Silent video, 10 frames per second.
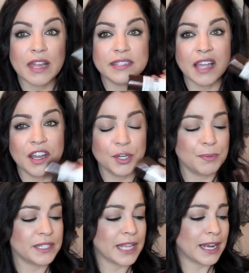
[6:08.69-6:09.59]
It's
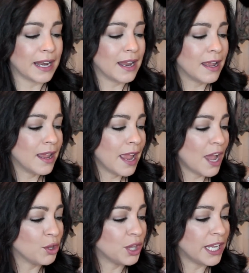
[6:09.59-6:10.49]
100%
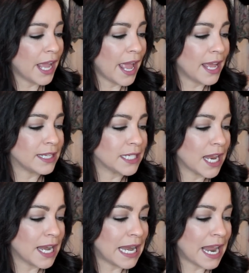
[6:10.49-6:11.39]
healthy and
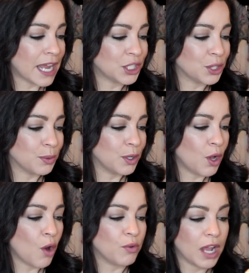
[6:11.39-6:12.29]

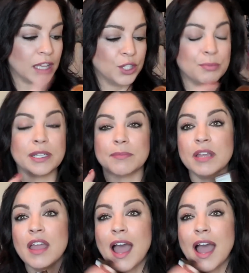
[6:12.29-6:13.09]
natural. Oh, aluminum.